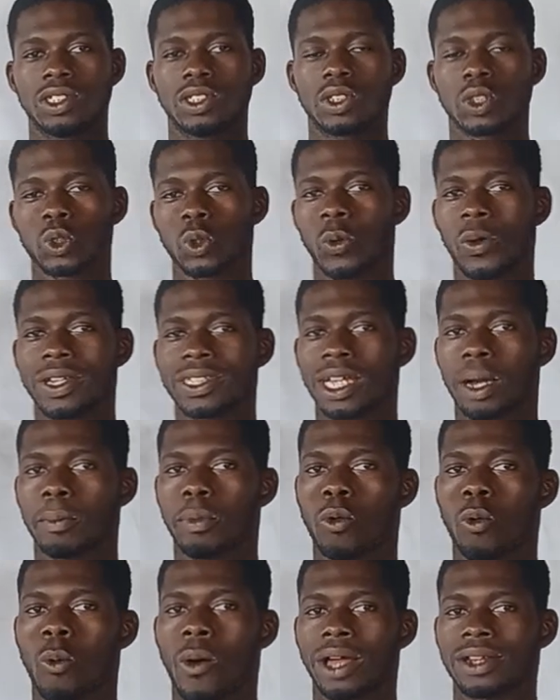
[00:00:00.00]
So
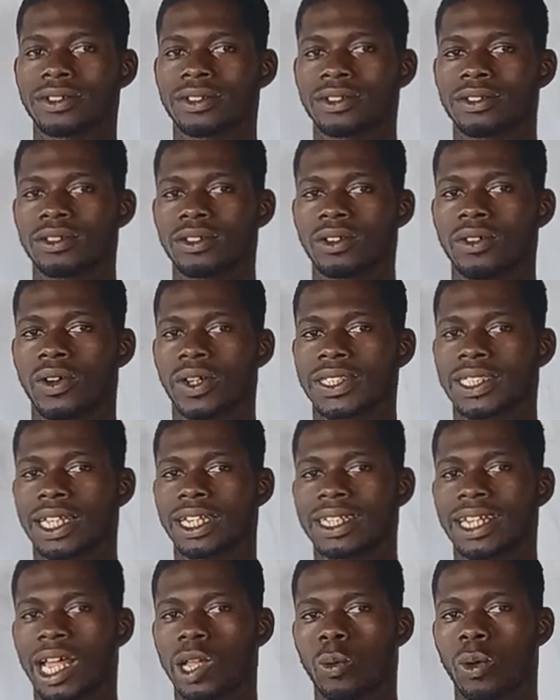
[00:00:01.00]
example one,
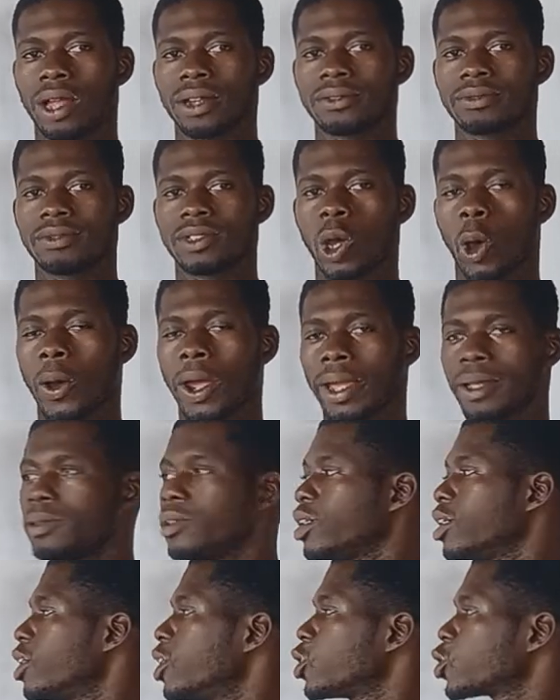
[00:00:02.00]
concerning that one. Okay.
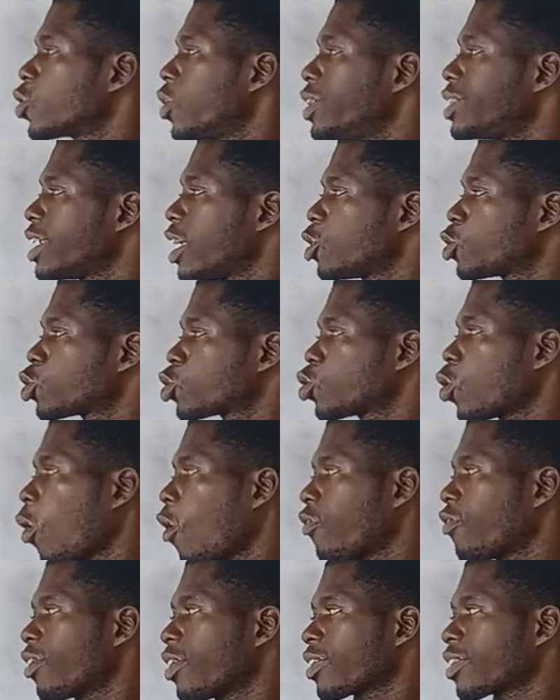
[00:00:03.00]
So it says
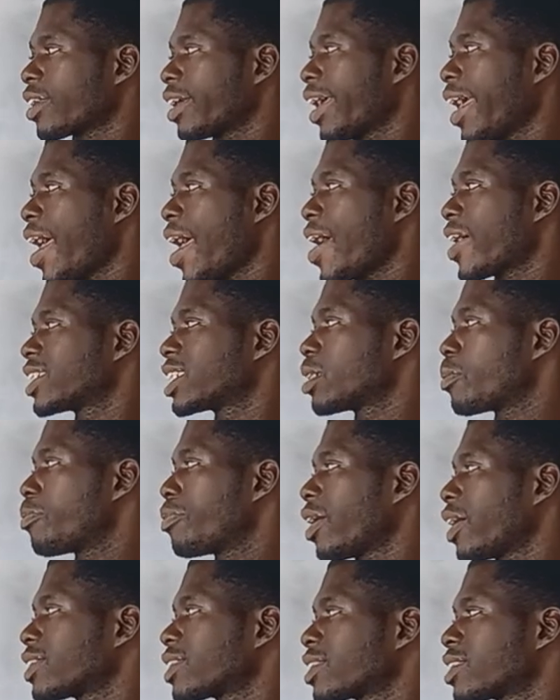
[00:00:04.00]
solve 3x
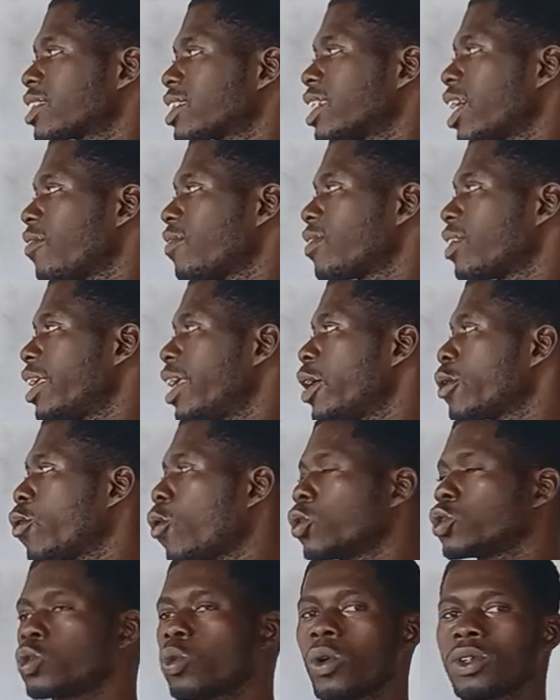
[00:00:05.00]
plus 7
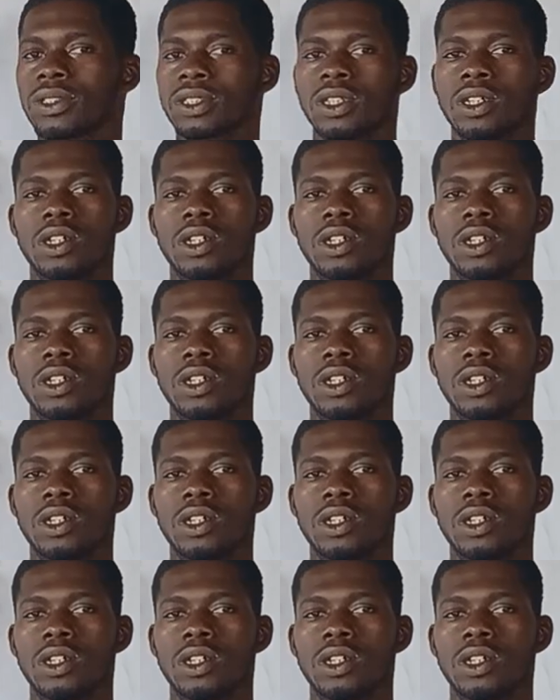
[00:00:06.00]
equals what?